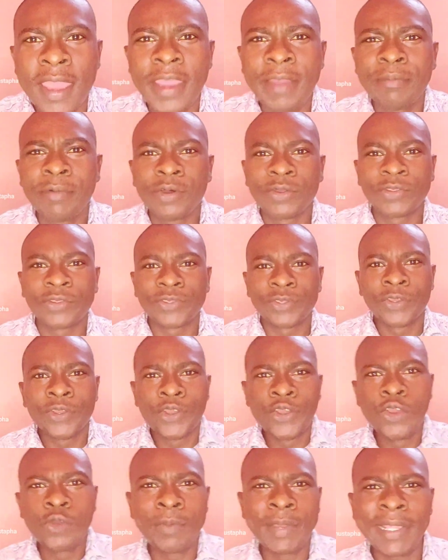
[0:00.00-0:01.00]
Amos,
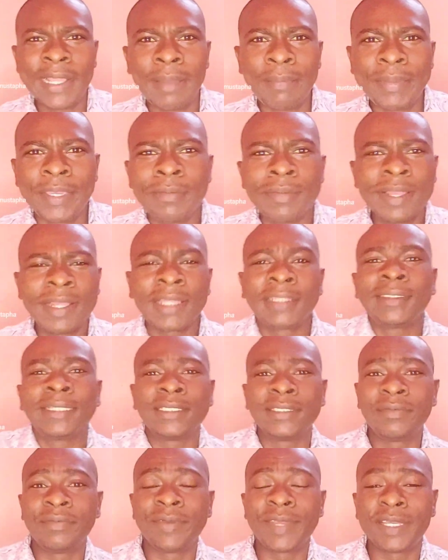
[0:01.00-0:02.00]
you met that big man at
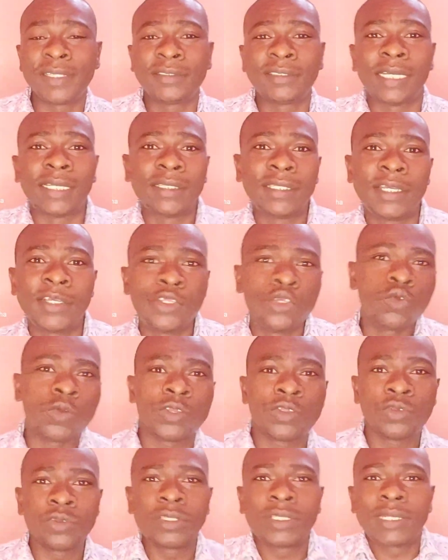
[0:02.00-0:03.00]
an event and then you
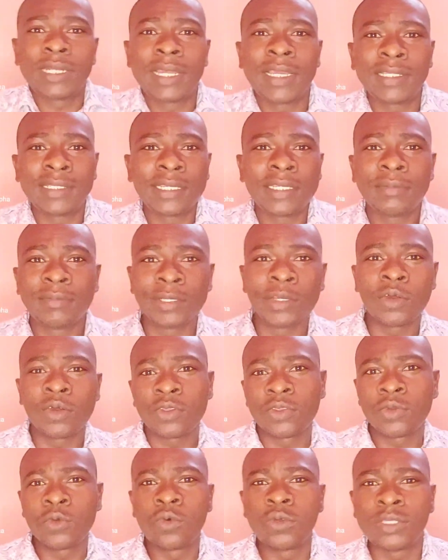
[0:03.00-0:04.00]
were so delighted
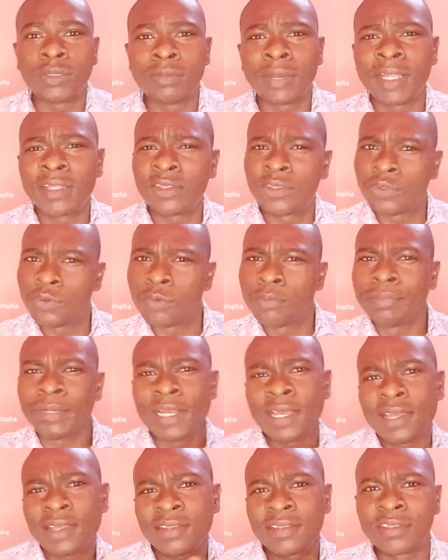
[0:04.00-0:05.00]
because, oh, the man is so
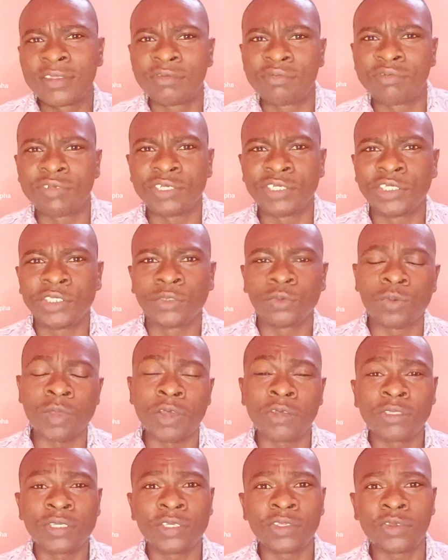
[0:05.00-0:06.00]
blessed, he's rich, he's
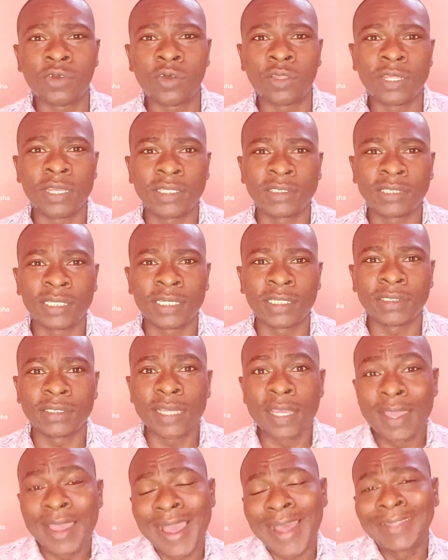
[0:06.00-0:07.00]
wealthy, he's
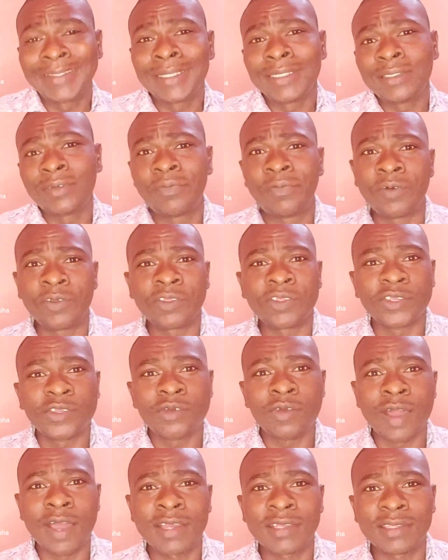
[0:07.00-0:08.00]
connected. And then the first thing
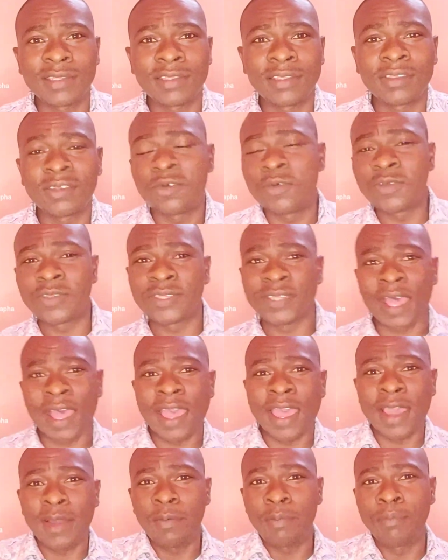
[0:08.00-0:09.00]
you're asking is, oh,
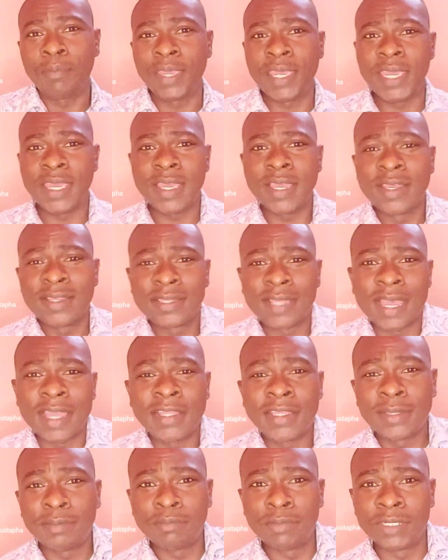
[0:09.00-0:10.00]
sir, help me. Sir, I
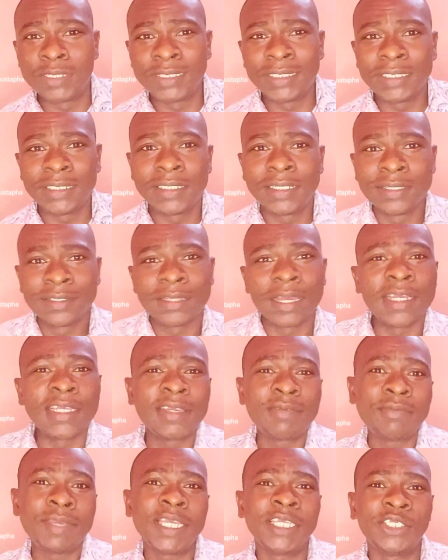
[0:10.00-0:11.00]
need money. Sir,
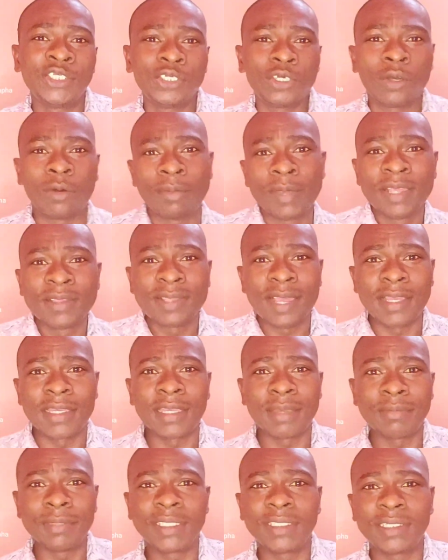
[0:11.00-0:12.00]
give me a job. Sir,
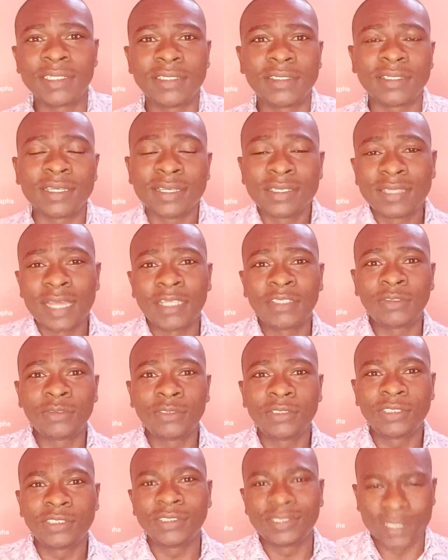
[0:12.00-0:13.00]
give me this. Sir,
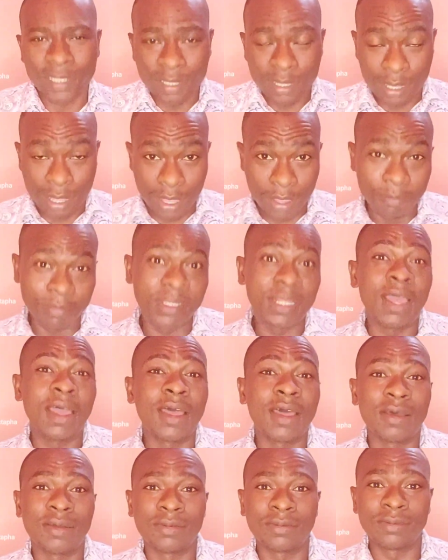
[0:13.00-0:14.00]
do this. Calm
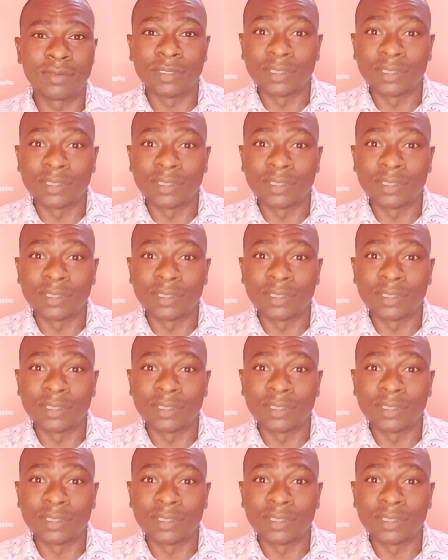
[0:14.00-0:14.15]
down.